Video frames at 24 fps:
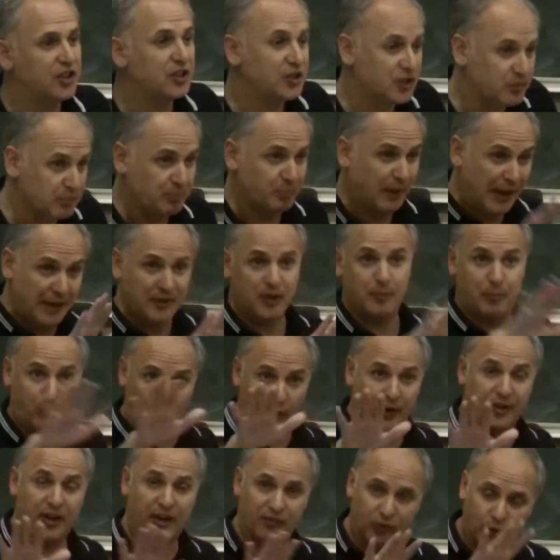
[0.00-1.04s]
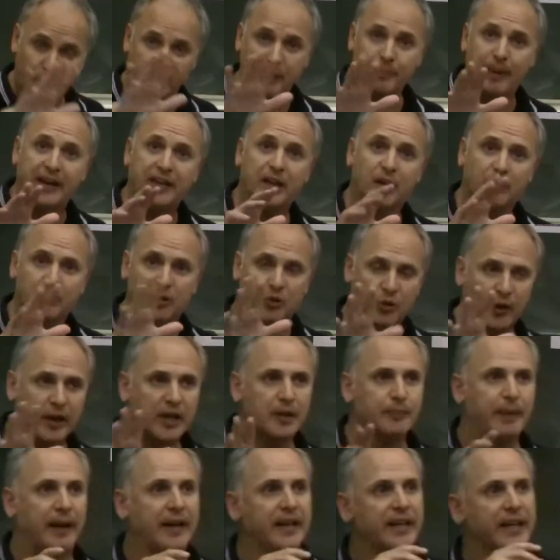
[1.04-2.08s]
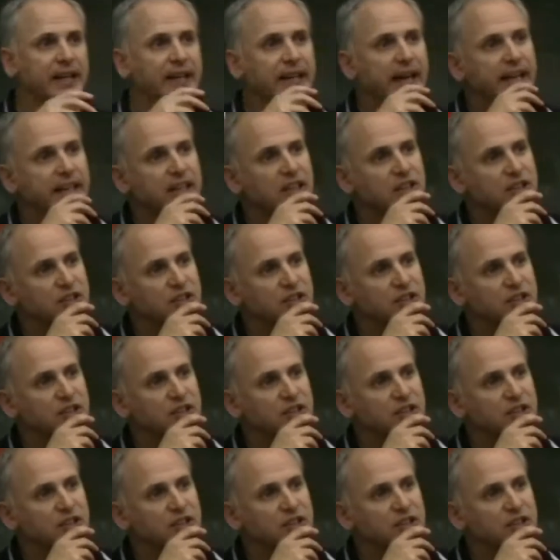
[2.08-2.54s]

He used to make the point I've already made. I'll quickly make it again.